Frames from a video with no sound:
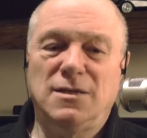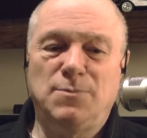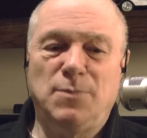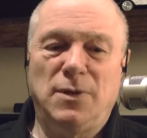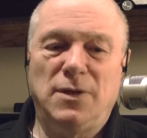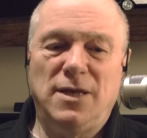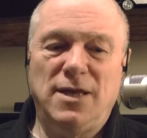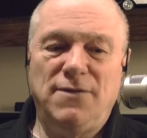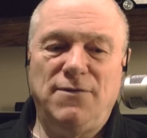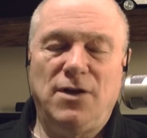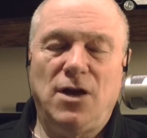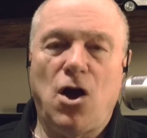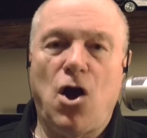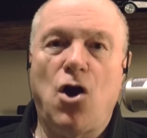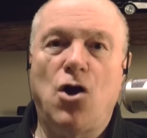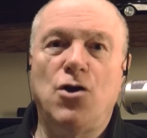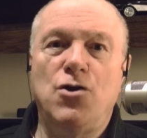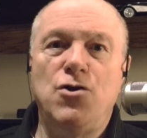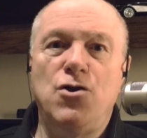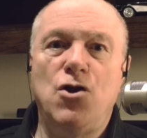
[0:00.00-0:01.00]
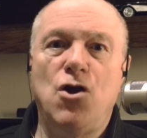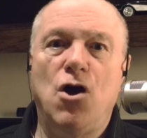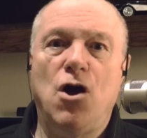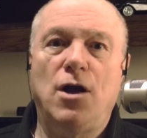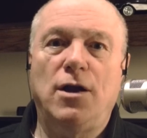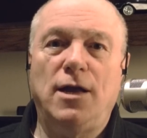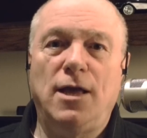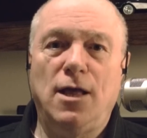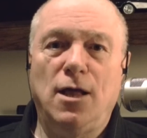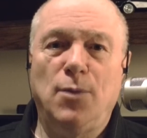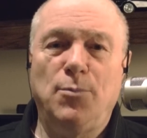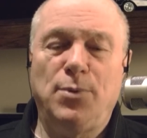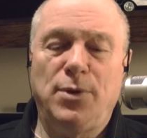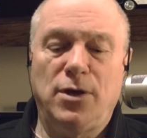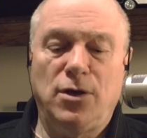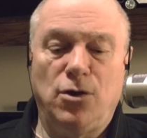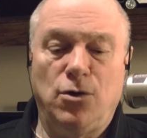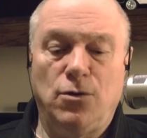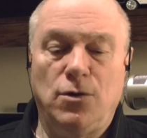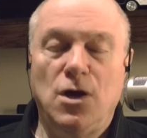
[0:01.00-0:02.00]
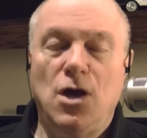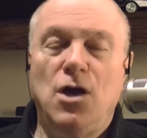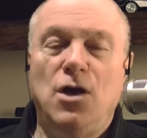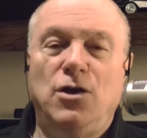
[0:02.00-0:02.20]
is believing, are not helping you.